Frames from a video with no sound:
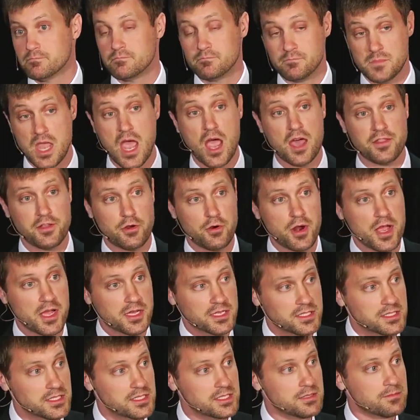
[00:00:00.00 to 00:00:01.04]
Yeah, there
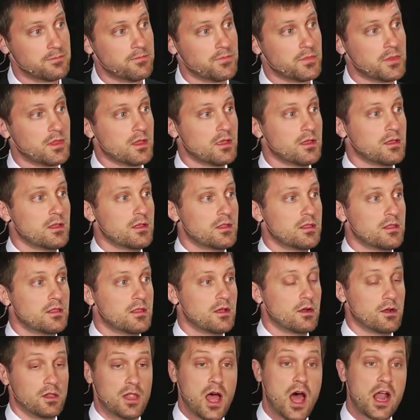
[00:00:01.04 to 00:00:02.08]
is.
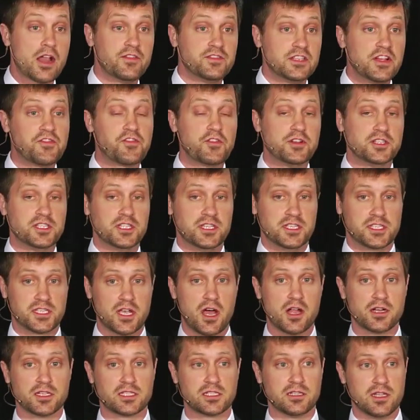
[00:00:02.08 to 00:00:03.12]
There are a lot of differences,
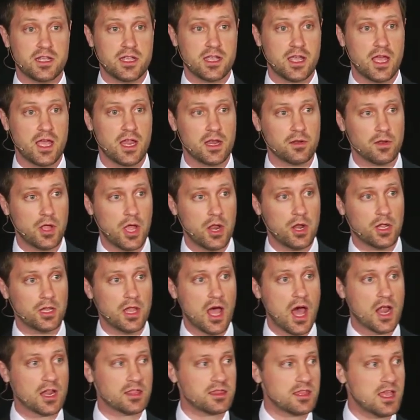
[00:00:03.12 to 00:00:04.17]
honestly, and a
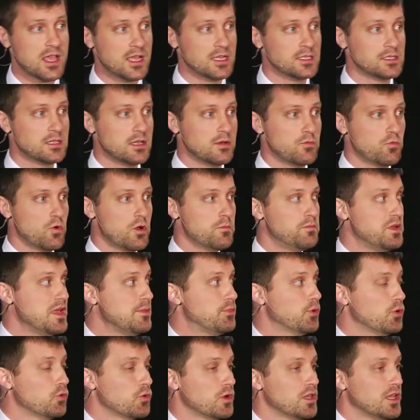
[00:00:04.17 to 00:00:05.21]
lot of things that what
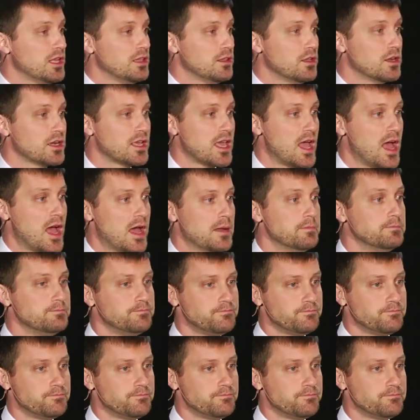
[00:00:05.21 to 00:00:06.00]
people really look at.